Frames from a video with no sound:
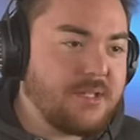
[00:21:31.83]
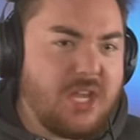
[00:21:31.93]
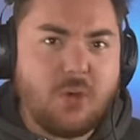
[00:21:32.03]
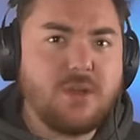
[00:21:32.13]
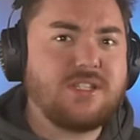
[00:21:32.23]

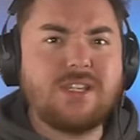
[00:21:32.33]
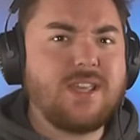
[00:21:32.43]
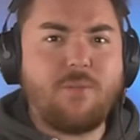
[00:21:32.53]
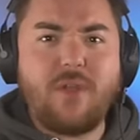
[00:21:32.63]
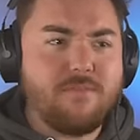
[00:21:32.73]
sequences
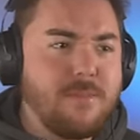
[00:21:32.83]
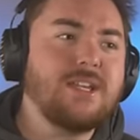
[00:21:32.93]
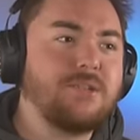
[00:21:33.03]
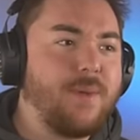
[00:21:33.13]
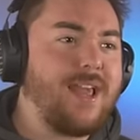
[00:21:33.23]
that we've
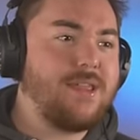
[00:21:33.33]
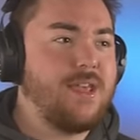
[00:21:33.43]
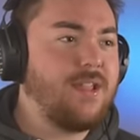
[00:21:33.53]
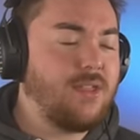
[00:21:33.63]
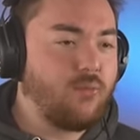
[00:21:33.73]
missed, but I
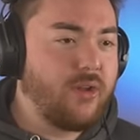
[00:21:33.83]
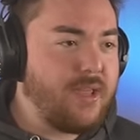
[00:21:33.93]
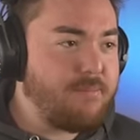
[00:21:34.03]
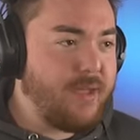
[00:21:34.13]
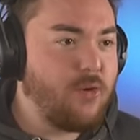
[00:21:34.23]
think the
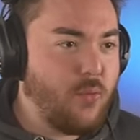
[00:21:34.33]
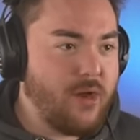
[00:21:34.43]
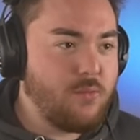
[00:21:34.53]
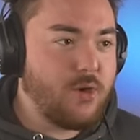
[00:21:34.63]
really big one